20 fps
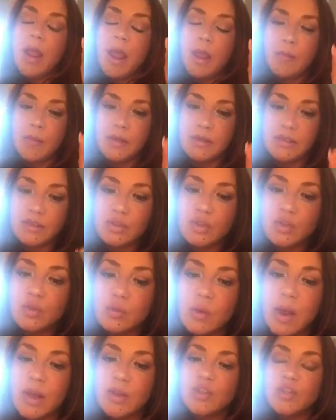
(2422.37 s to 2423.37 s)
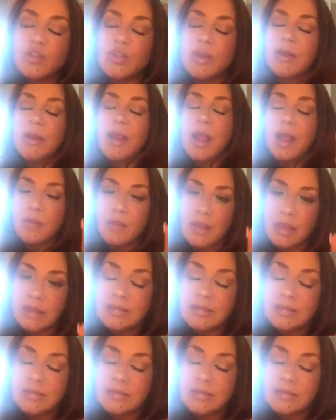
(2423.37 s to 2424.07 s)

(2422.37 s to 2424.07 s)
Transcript: and the destruction and the